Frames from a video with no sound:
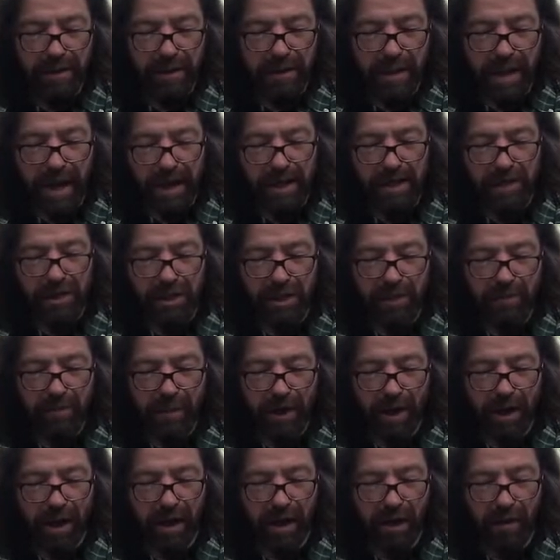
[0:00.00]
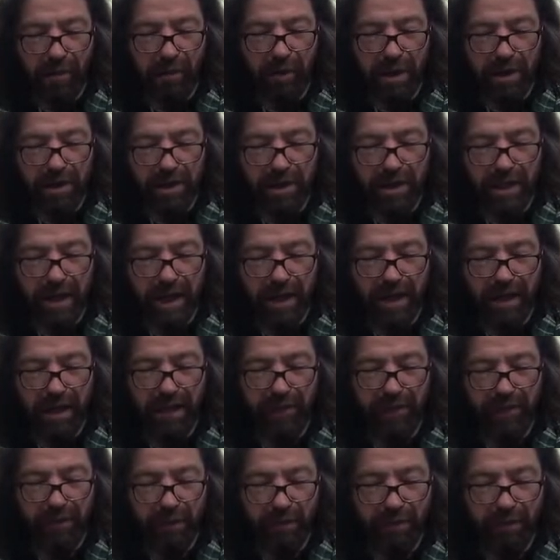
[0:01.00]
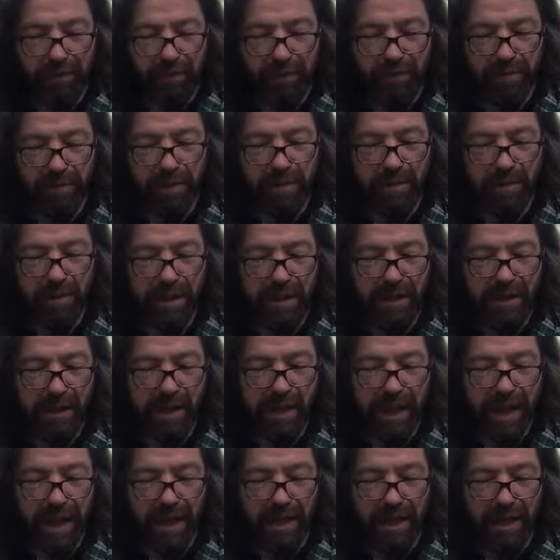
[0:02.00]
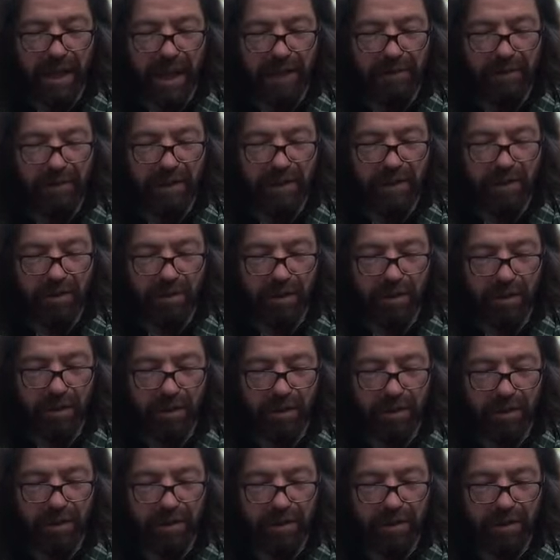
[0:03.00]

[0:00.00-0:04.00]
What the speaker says: Next, she brought out what she had left over from the meal and gave it to her.